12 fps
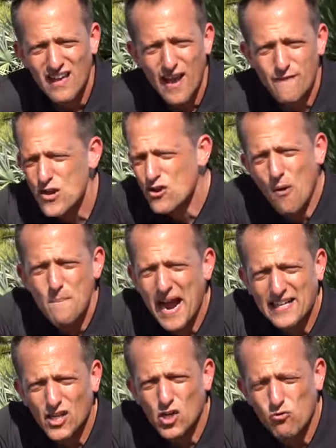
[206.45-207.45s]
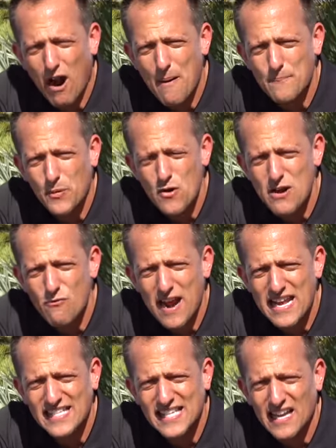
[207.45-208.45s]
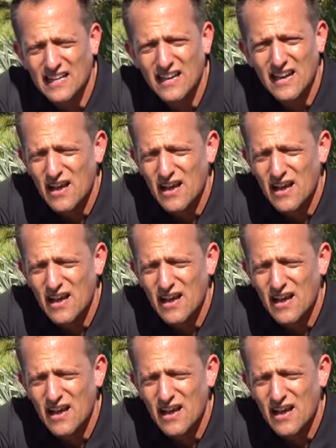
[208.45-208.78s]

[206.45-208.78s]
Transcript: If you go back to Grand Prix racing